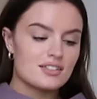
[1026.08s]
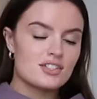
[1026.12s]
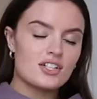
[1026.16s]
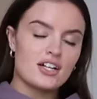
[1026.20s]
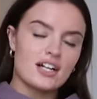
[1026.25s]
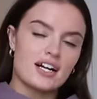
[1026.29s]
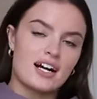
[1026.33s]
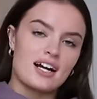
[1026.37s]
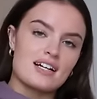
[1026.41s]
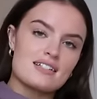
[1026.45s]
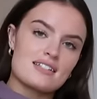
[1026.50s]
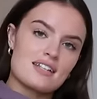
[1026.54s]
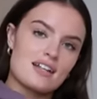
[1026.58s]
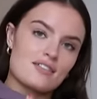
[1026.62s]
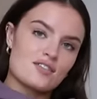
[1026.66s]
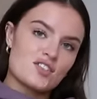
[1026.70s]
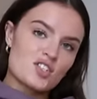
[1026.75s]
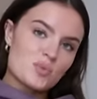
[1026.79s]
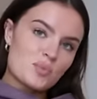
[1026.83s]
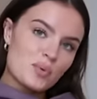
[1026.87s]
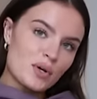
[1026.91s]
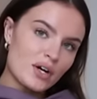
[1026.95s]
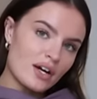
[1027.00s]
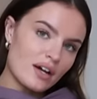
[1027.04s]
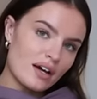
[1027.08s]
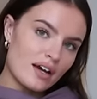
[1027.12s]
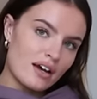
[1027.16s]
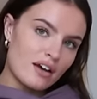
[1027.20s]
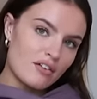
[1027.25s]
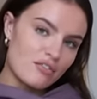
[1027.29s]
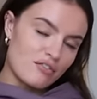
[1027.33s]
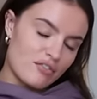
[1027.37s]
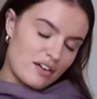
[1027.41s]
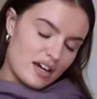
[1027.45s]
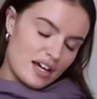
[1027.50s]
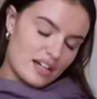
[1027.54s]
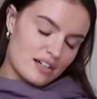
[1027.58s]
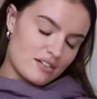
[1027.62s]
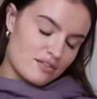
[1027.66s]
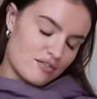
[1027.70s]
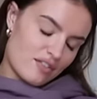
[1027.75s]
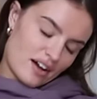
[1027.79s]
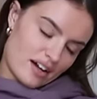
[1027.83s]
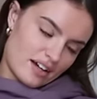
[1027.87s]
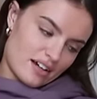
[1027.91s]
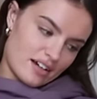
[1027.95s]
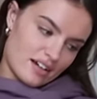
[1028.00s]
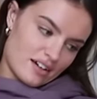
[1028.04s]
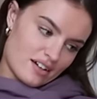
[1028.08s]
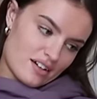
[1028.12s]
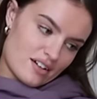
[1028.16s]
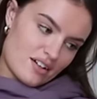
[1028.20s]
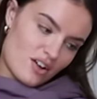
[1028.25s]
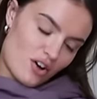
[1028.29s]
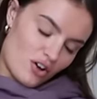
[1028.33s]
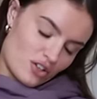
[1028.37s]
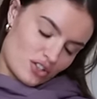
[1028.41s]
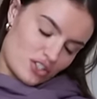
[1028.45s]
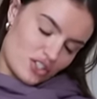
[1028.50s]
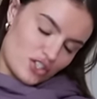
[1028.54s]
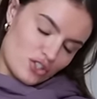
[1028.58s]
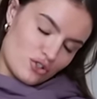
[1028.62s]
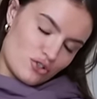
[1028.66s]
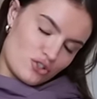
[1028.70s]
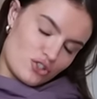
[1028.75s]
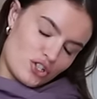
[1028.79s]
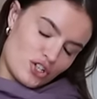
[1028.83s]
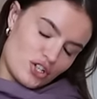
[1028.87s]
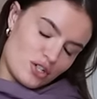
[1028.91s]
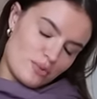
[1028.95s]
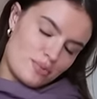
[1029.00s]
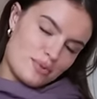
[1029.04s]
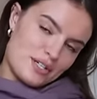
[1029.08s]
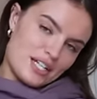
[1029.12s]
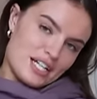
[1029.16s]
Sorry guys, I've just put a fake fire on YouTube,